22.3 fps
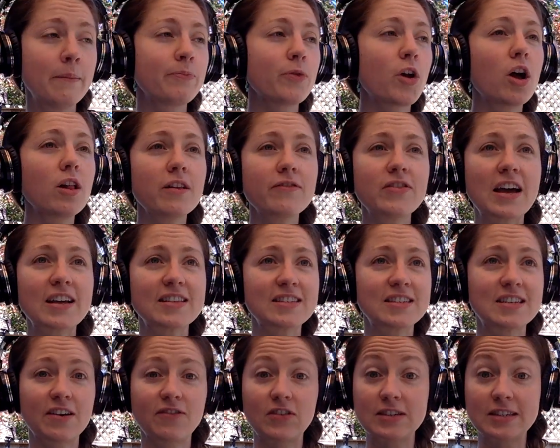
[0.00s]
All of that
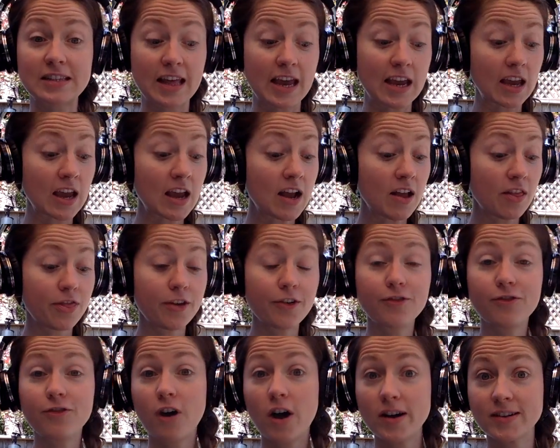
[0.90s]
stuff is like the
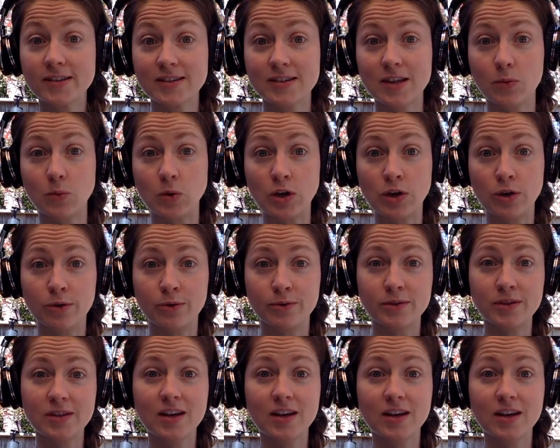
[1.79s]
fonts that we use,